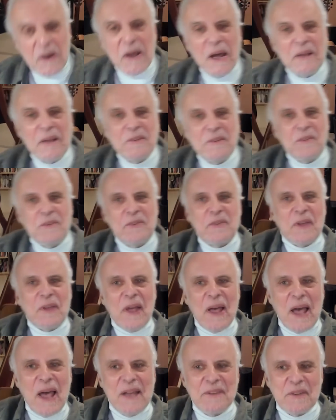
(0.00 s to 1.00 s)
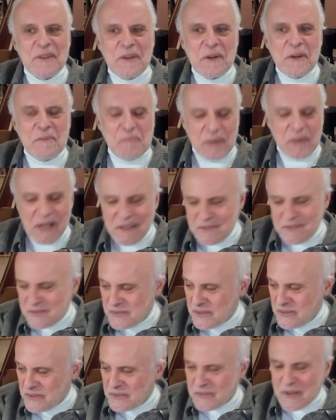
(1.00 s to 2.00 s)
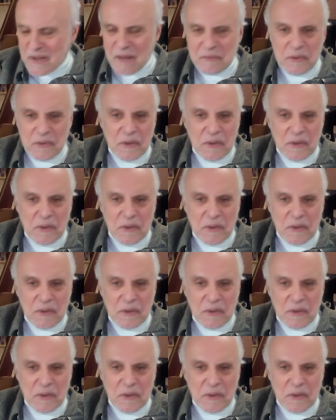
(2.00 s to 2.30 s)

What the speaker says: that's a good place to stop.